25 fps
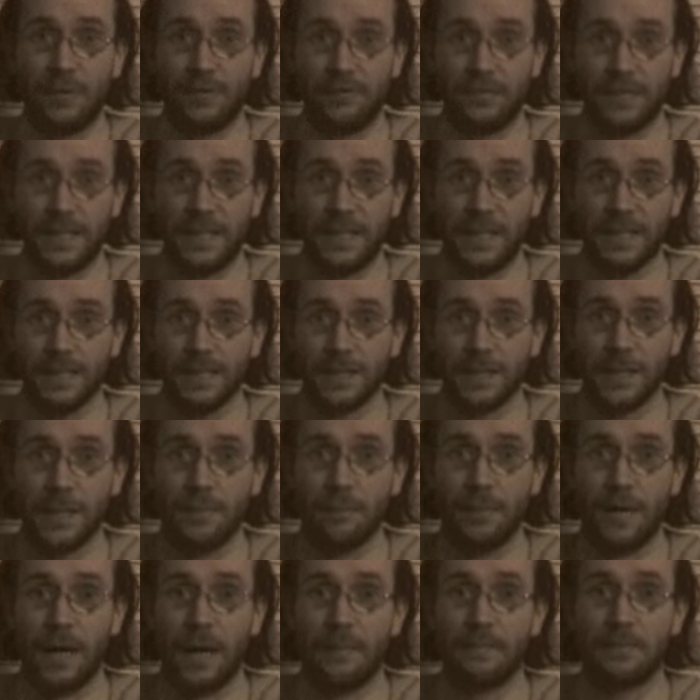of these,
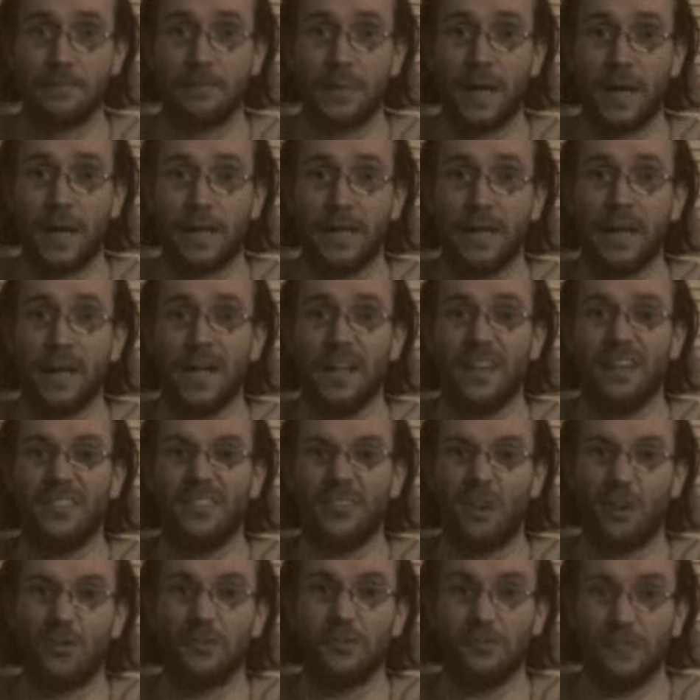perhaps by
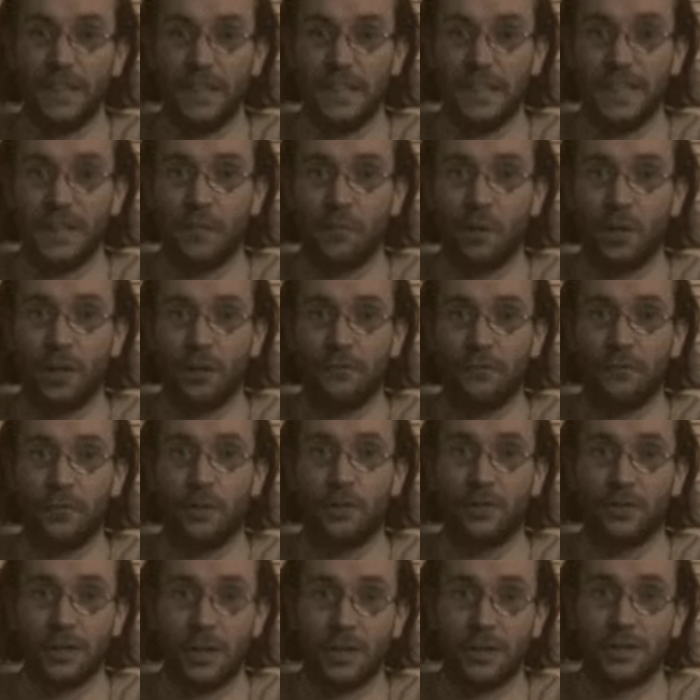not feeding one of your
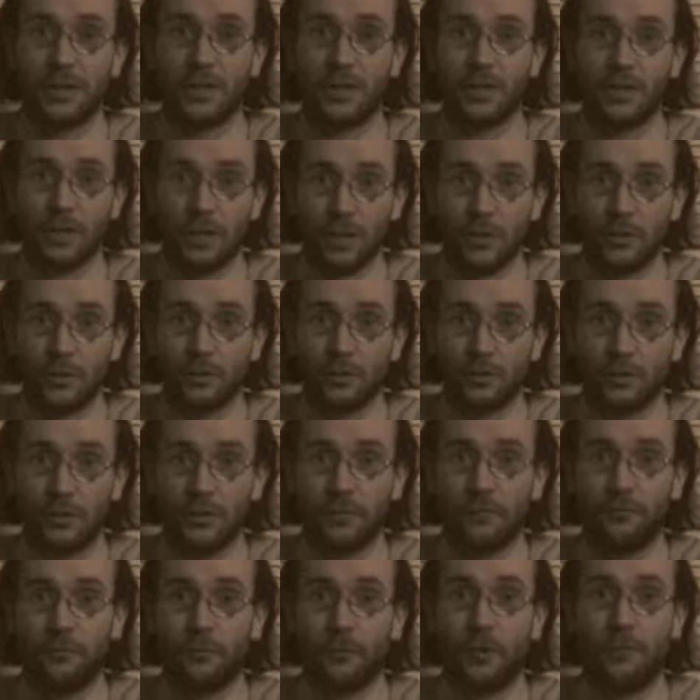younger
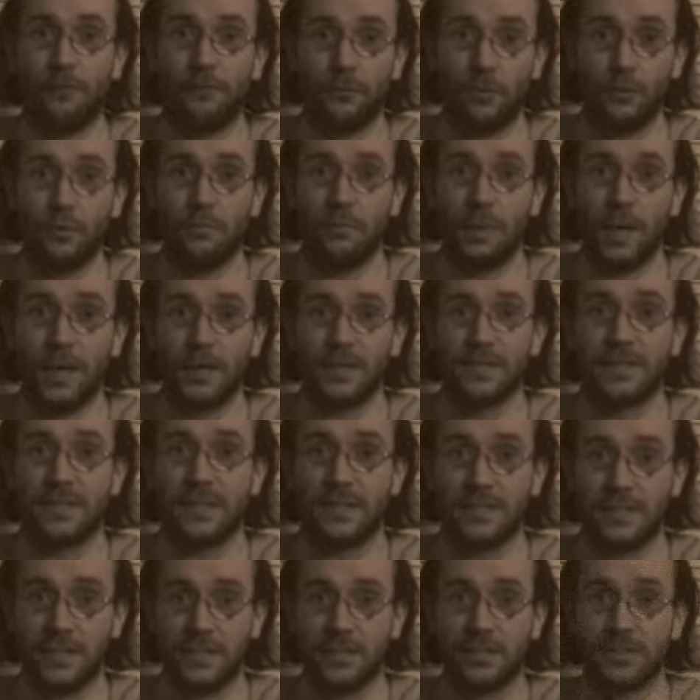children for a few months
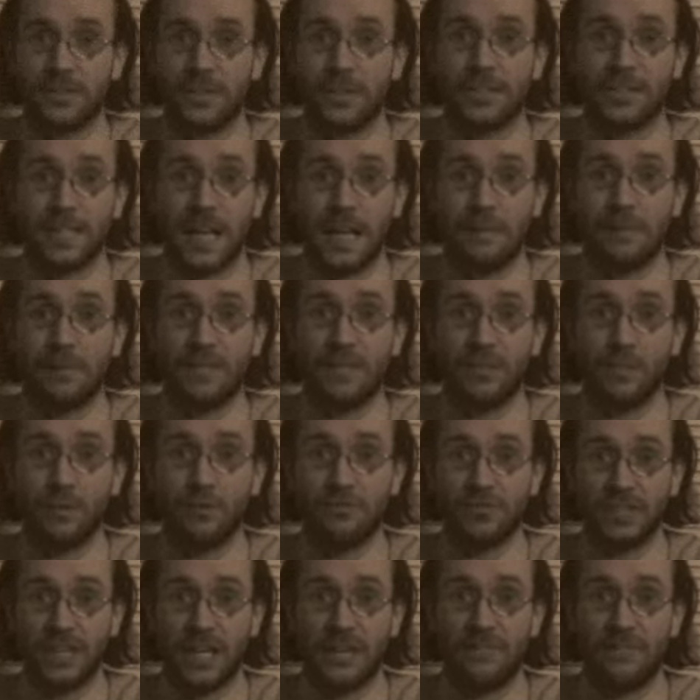until such time as
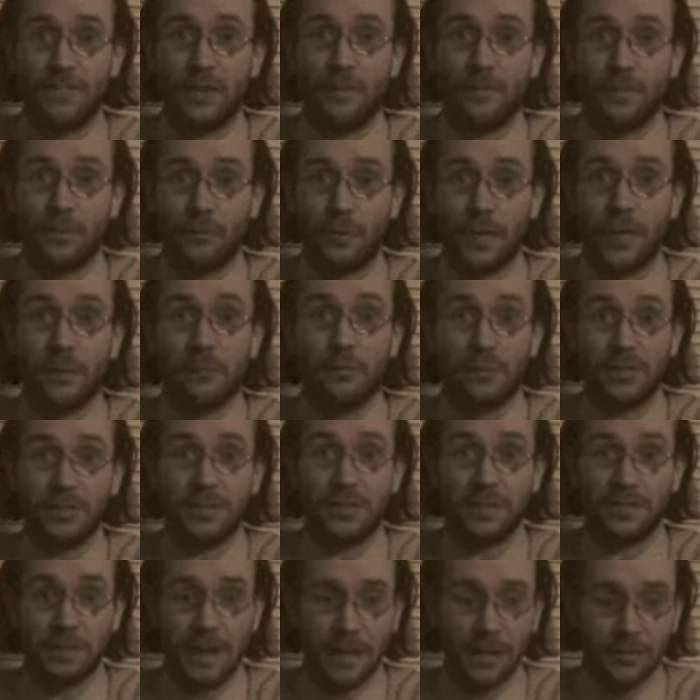you've saved up the
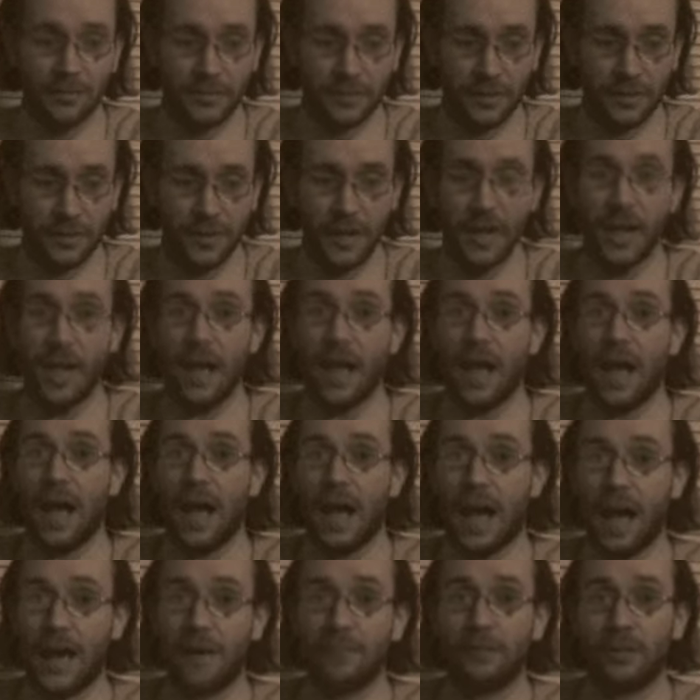requisite amount,
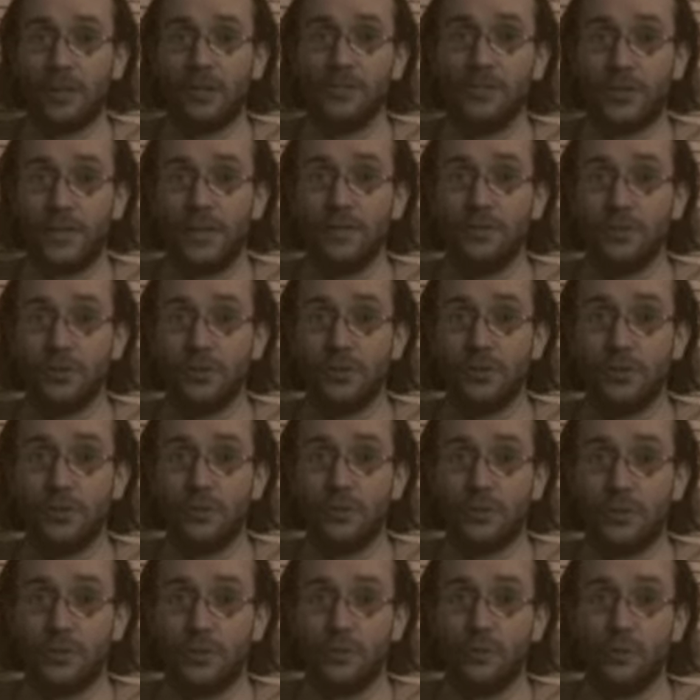I am going to
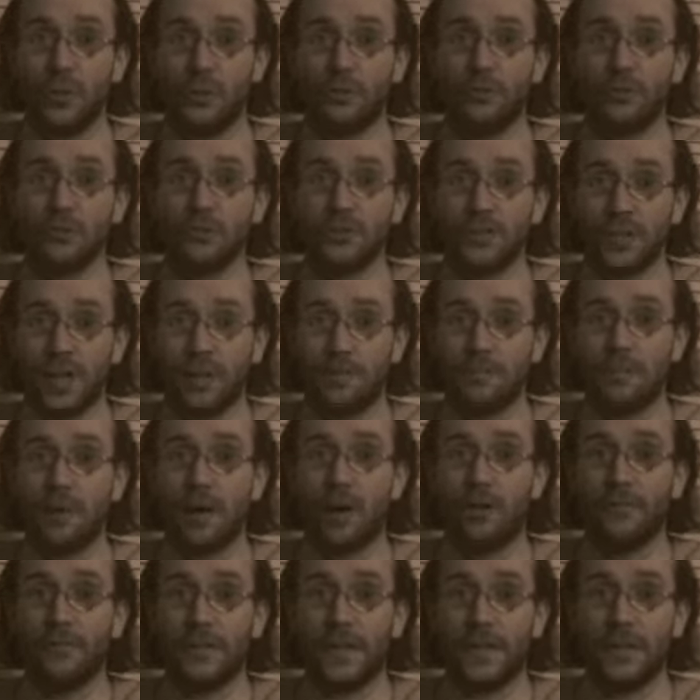introduce you to some
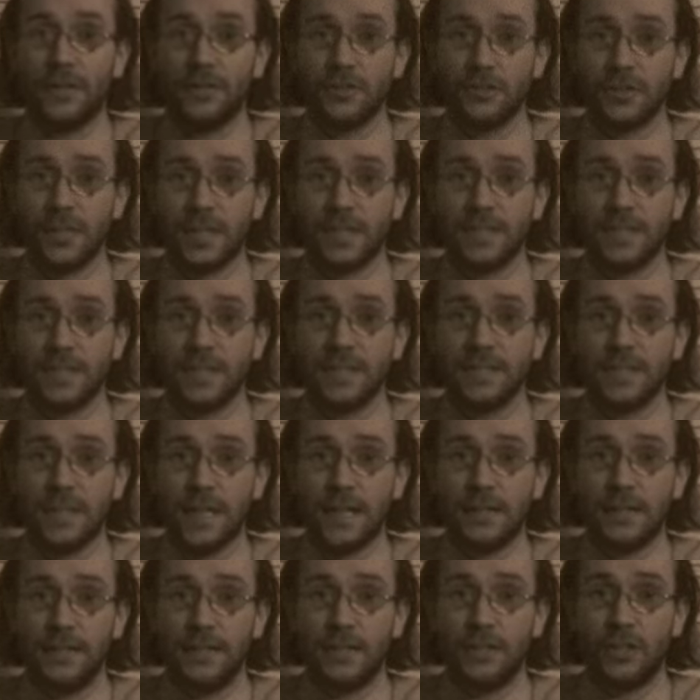of the interesting
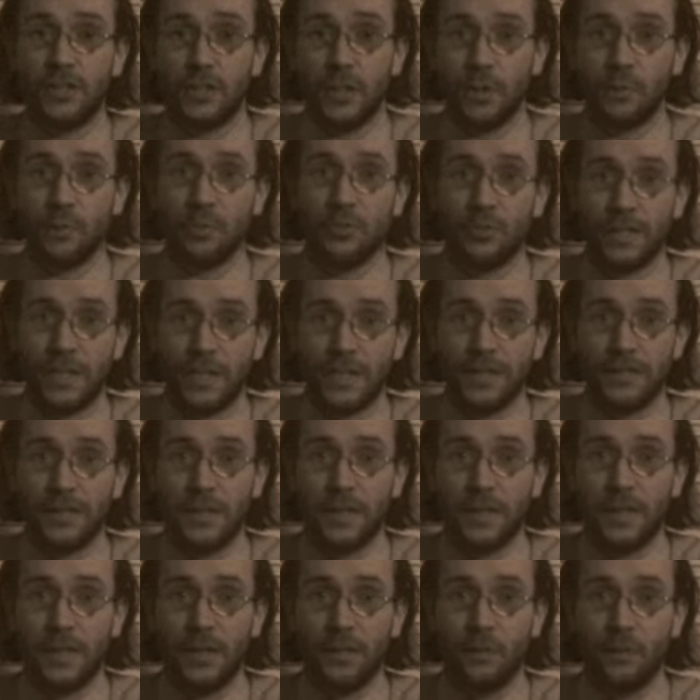techniques you will need
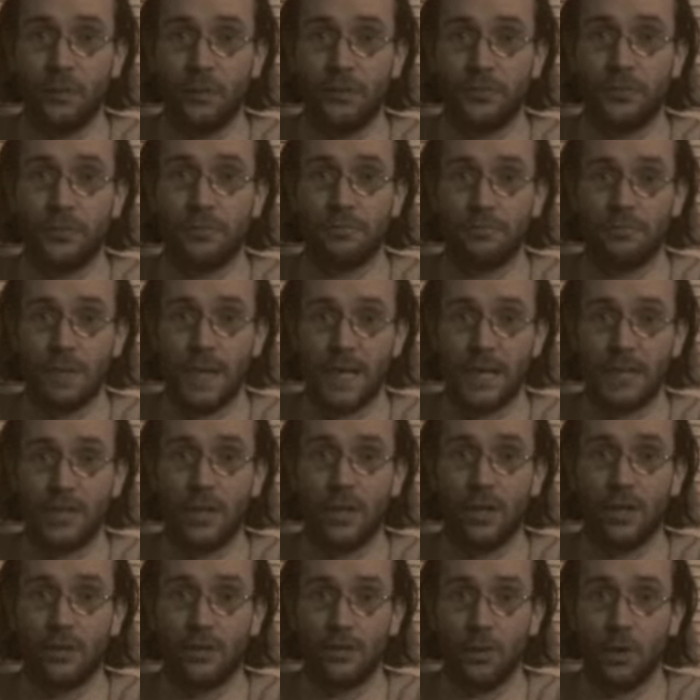in order to make
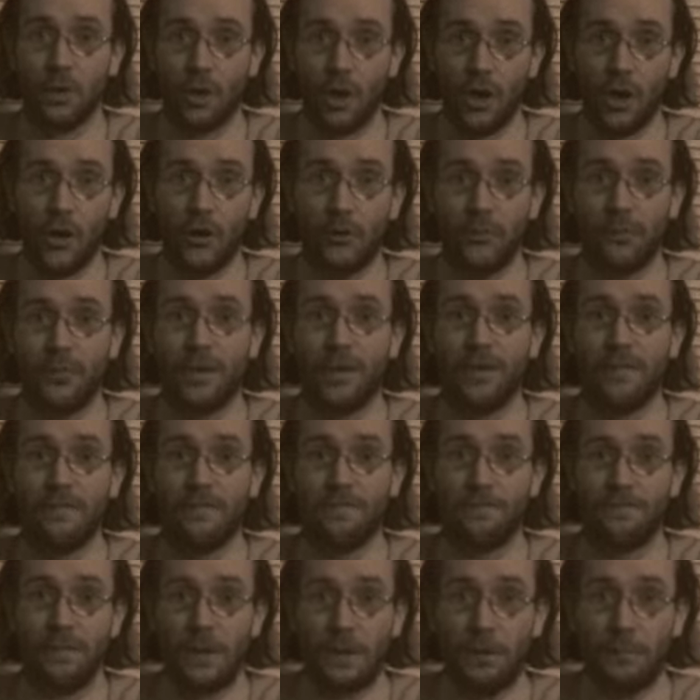your own
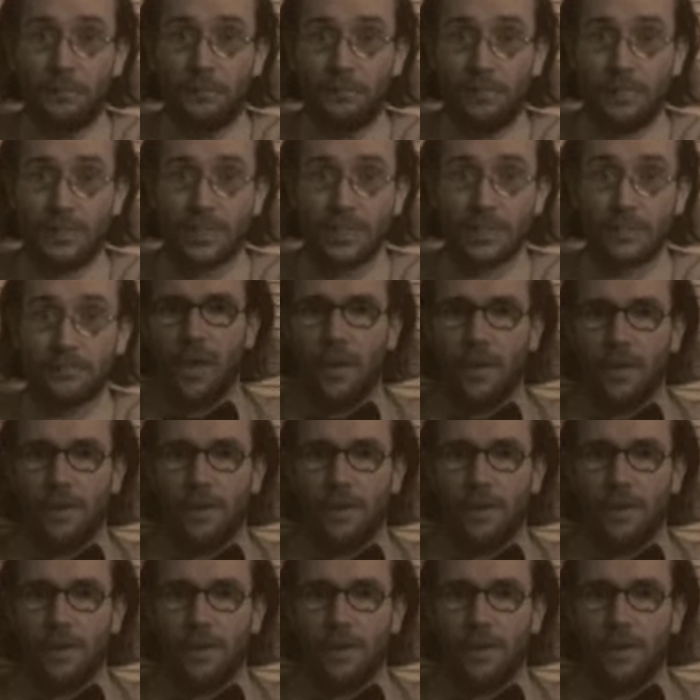films.